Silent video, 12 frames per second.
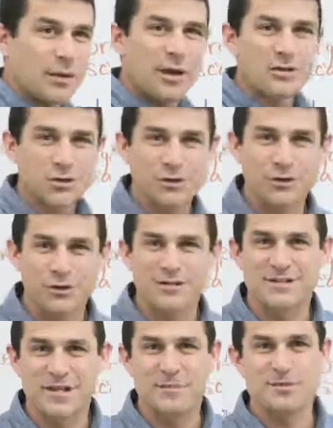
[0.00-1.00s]
to make sure that they're
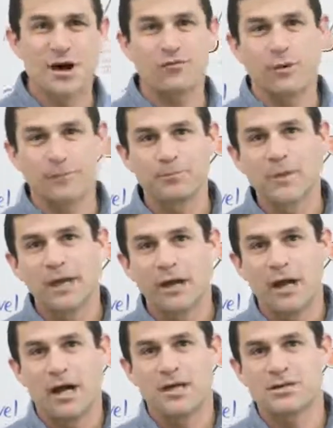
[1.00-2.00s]
using the same software.
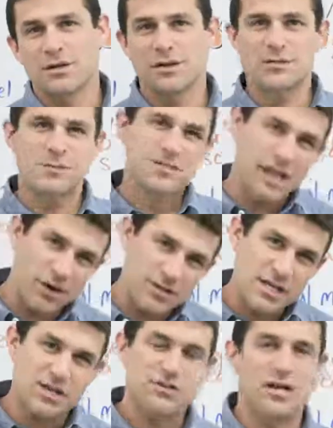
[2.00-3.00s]
So there's some
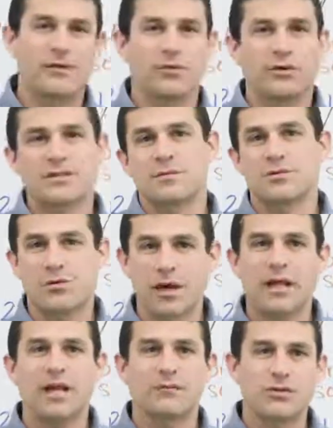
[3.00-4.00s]
standardization efforts, some
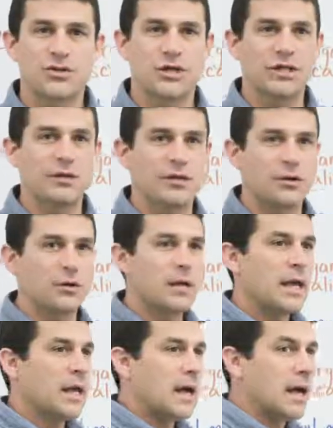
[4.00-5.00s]
training efforts you need to do.
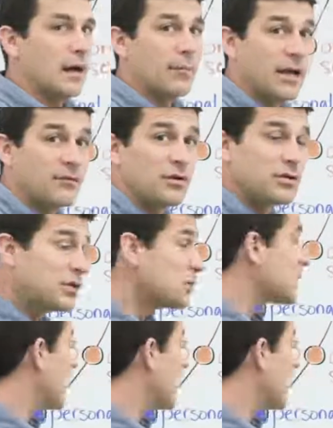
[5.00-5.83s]
And if you do